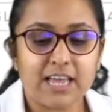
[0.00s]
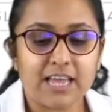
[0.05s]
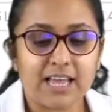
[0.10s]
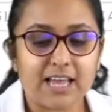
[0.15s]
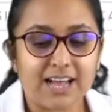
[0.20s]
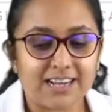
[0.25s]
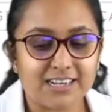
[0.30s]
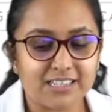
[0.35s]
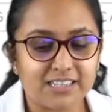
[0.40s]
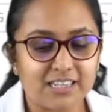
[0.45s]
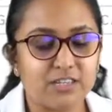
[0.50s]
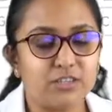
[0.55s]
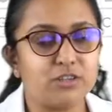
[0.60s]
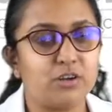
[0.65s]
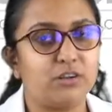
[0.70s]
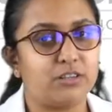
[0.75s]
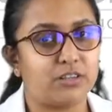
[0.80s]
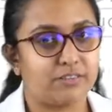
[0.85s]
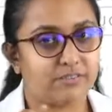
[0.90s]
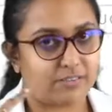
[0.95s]
content
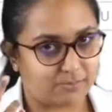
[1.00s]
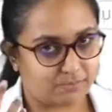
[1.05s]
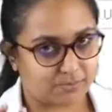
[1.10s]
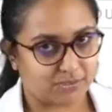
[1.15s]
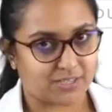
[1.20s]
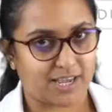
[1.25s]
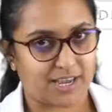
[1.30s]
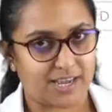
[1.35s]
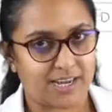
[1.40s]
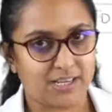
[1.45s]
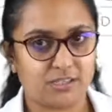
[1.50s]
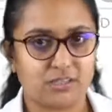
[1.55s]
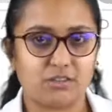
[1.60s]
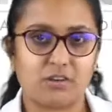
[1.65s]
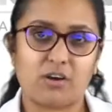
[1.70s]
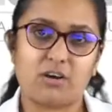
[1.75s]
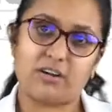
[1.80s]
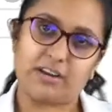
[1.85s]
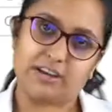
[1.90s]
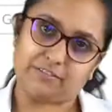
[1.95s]
on the websites
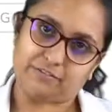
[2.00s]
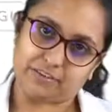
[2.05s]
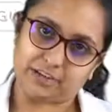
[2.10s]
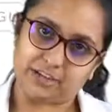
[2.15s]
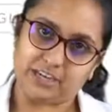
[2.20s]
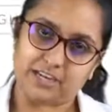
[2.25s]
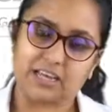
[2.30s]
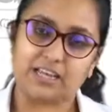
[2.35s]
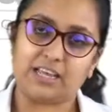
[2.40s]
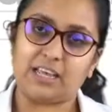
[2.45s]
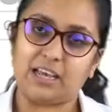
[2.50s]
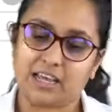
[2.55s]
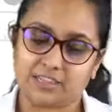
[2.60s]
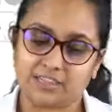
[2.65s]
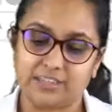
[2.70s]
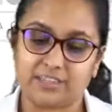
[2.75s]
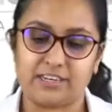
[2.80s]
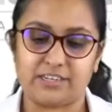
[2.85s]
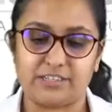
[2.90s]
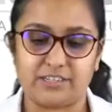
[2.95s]
or definitely the
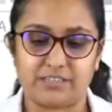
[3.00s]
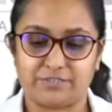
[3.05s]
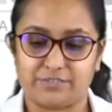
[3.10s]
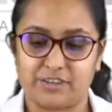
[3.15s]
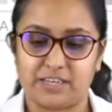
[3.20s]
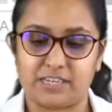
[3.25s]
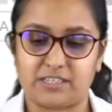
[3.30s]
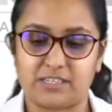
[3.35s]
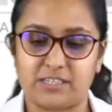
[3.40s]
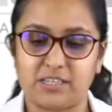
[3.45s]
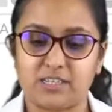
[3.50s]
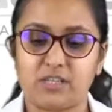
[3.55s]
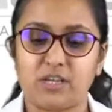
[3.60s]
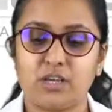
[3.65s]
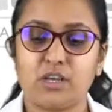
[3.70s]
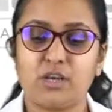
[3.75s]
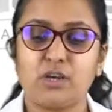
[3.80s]
other interfaces.